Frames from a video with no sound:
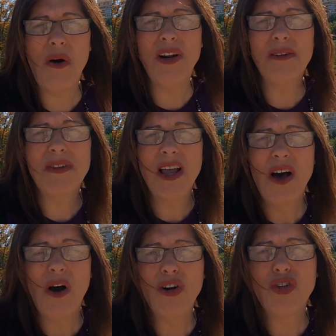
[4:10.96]
on
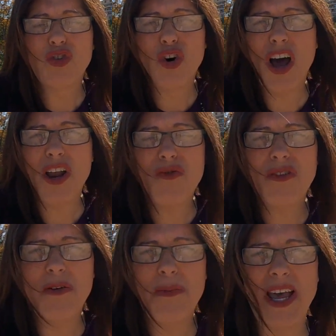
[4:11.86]
a dry
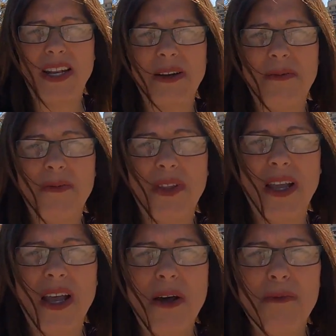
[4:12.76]
riverbed,
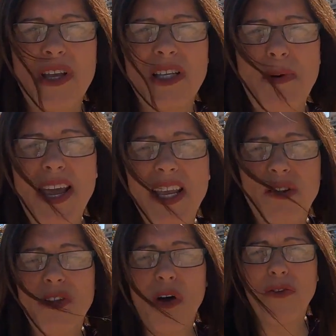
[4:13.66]
because back
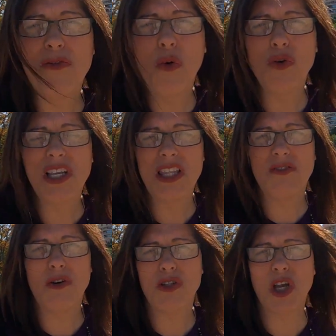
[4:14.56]
on the 14th
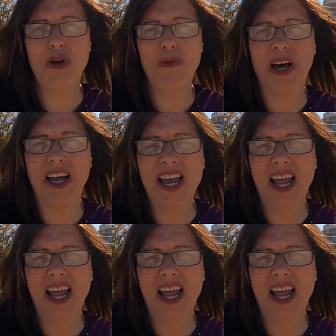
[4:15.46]
of October